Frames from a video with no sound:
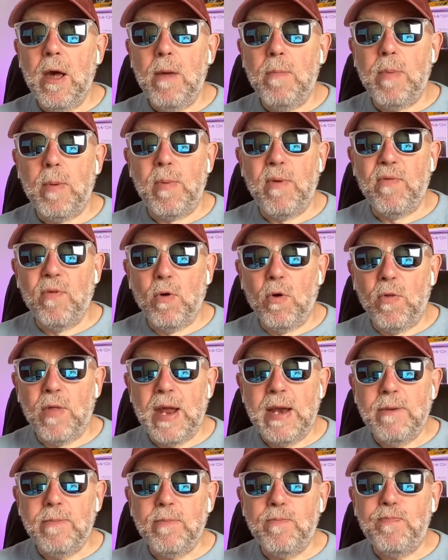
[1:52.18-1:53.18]
But before
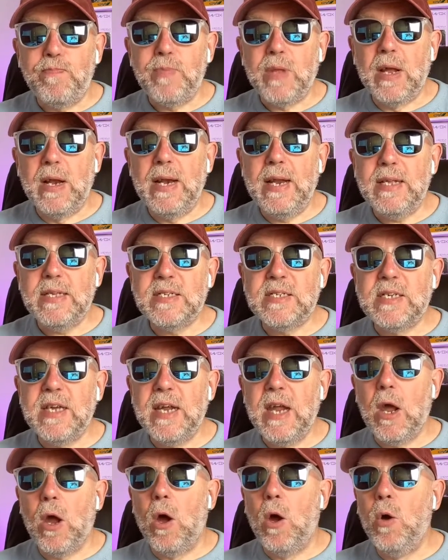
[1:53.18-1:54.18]
then, let's
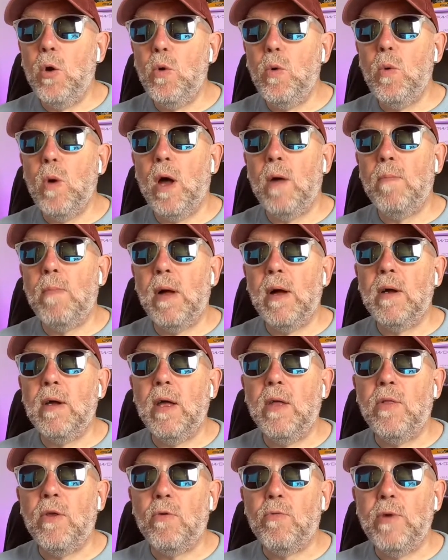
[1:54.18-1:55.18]
see who
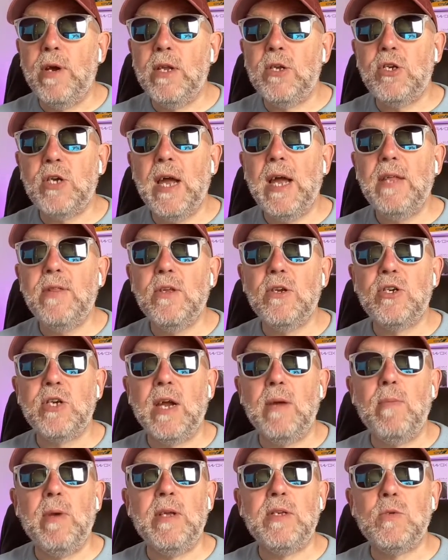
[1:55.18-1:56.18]
among the rich and the
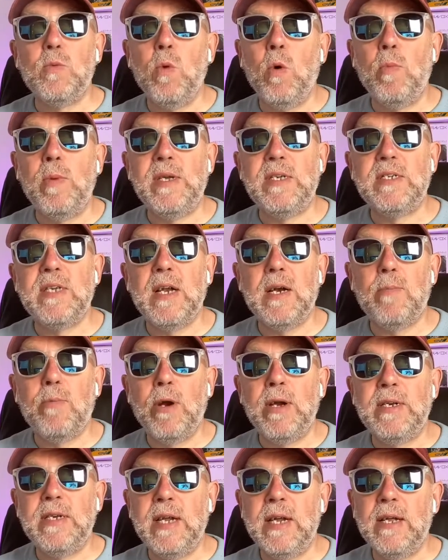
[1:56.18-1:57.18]
shameless will be
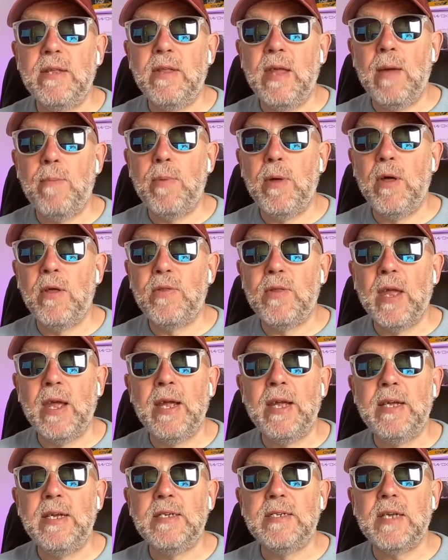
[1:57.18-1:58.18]
celebrating their
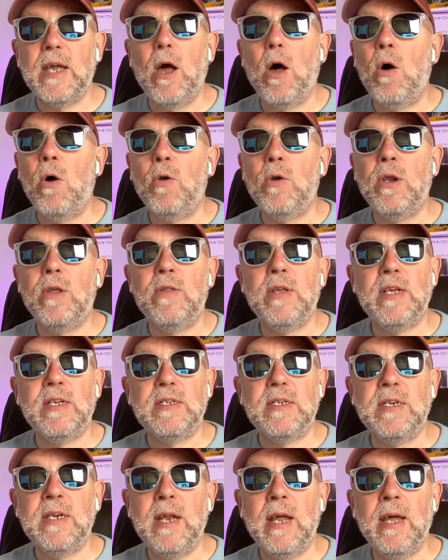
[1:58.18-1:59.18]
birthdays on this
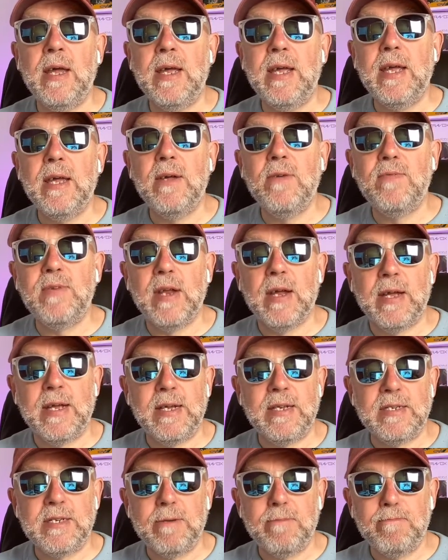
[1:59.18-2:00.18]
day of days.